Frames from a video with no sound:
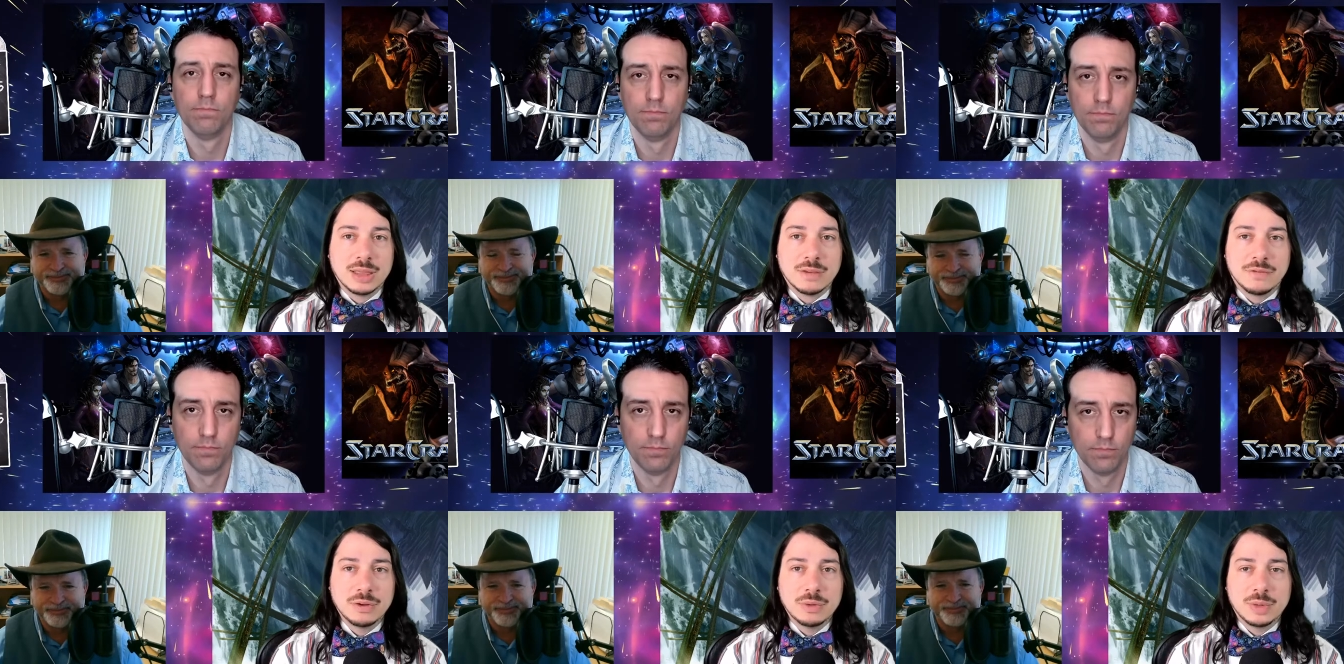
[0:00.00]
Speaker 1: in
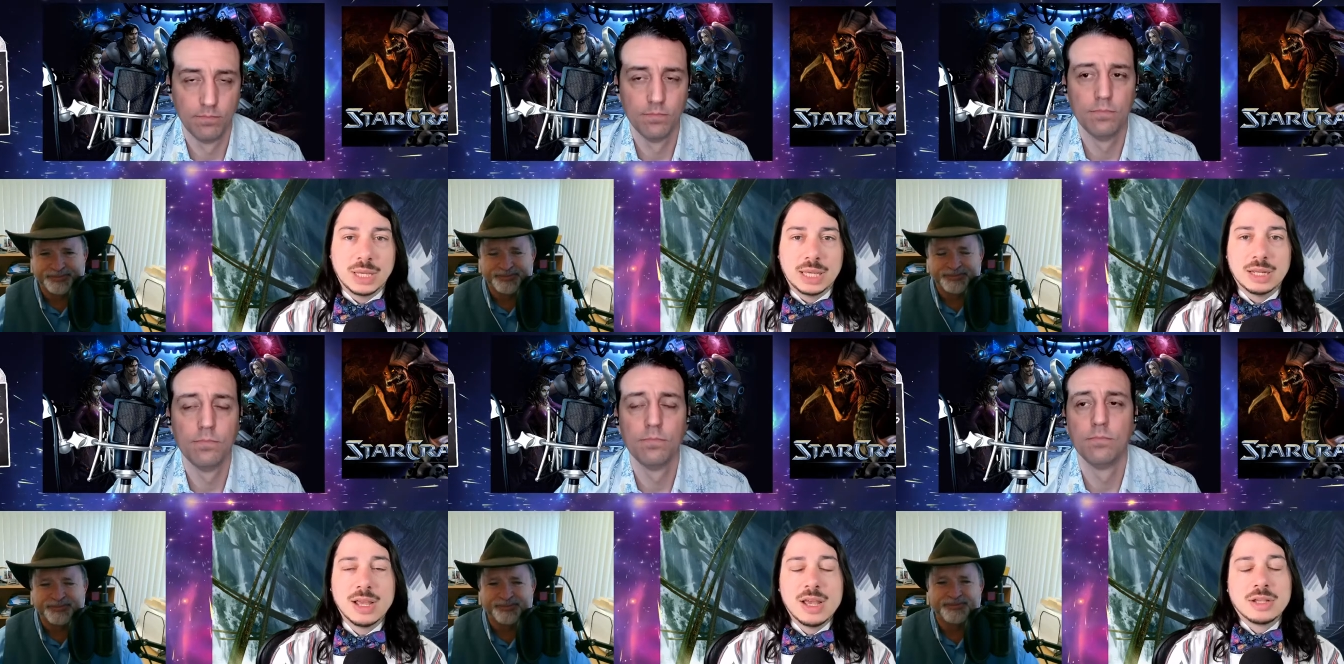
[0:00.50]
the food we
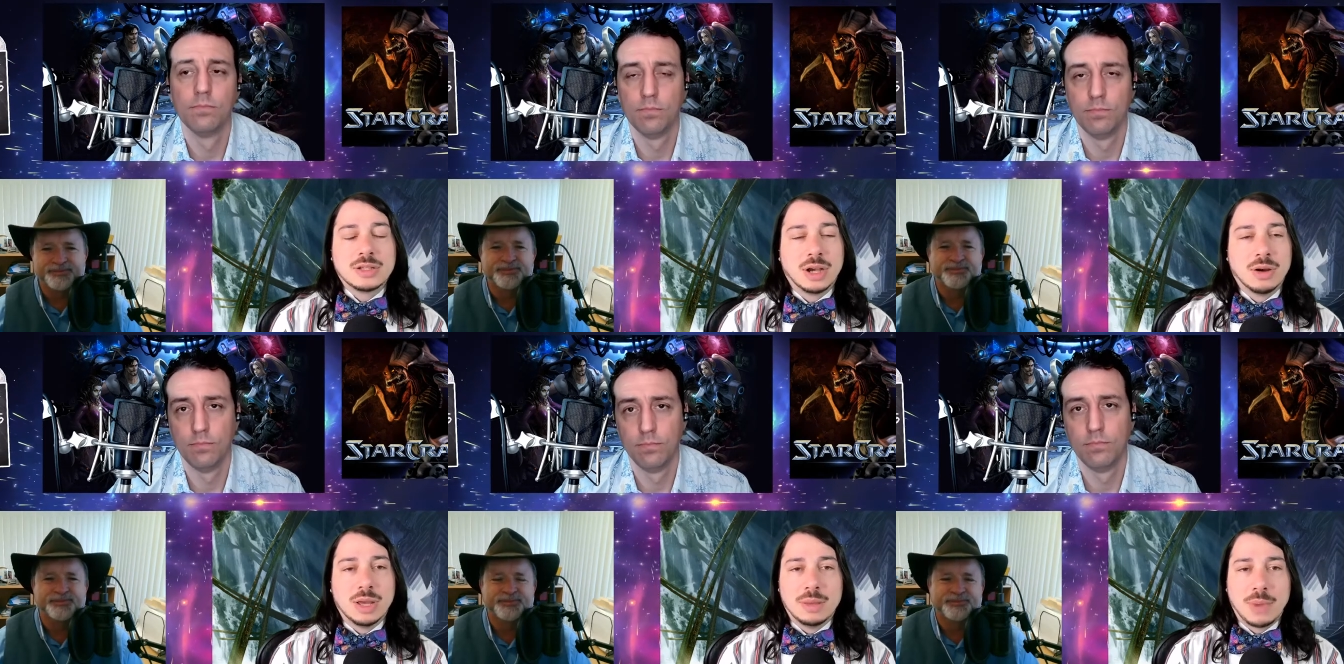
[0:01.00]
eat.
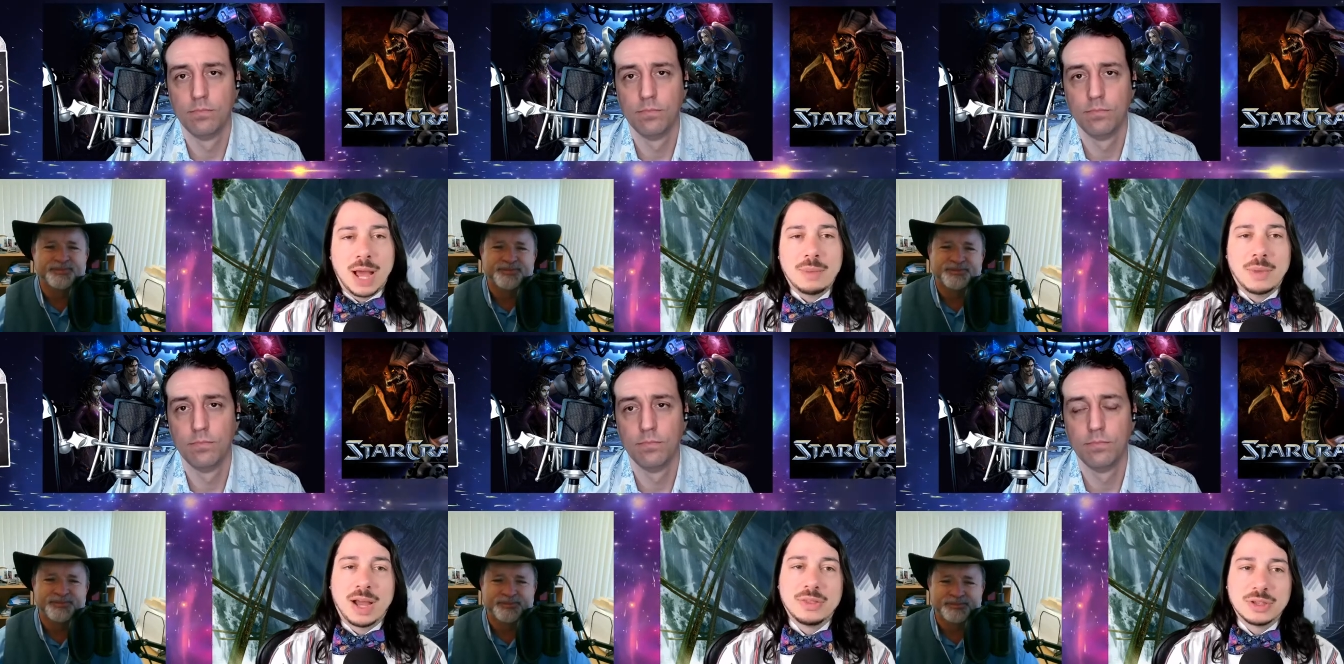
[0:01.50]
So in my
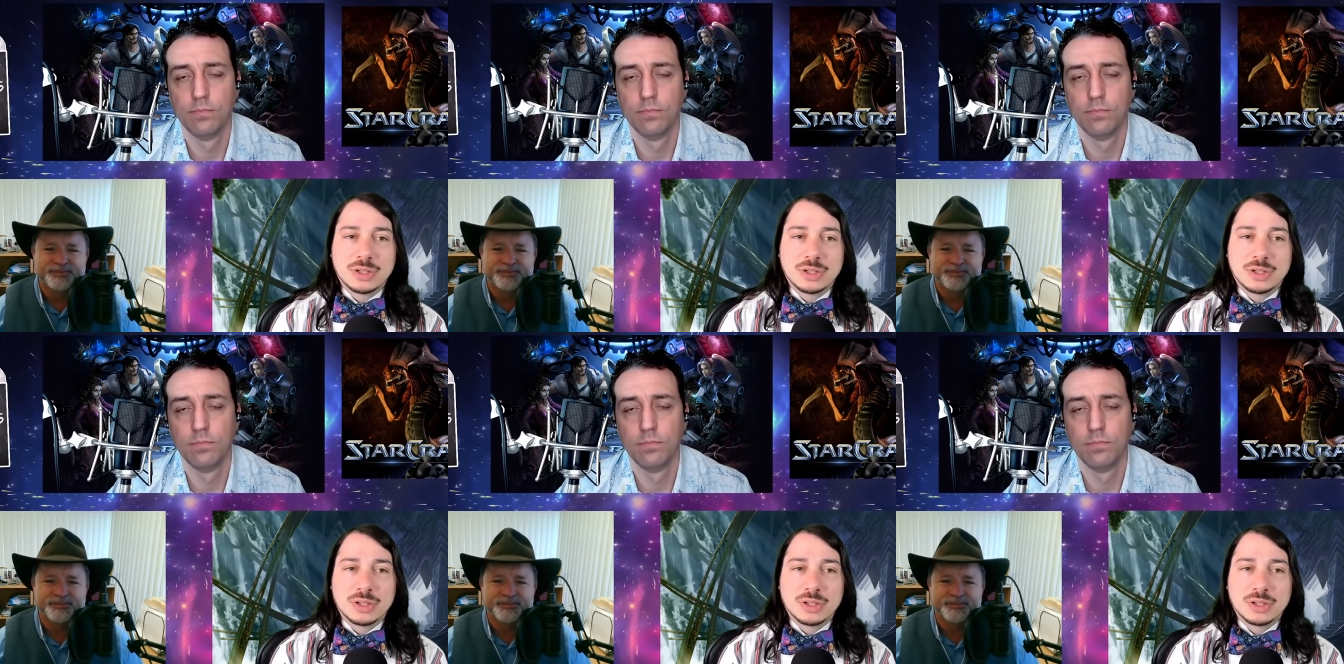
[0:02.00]
mind,